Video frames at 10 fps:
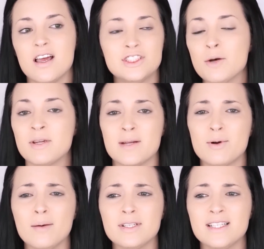So many,
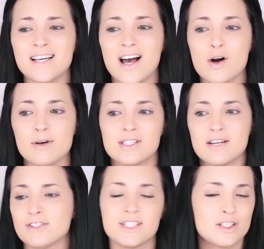probably almost
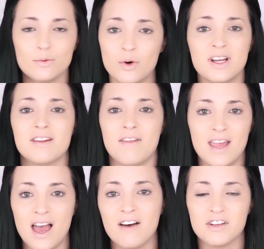every single one that they
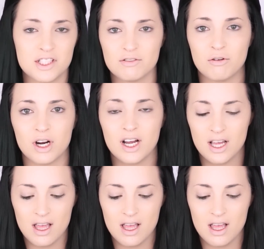have at Sephora.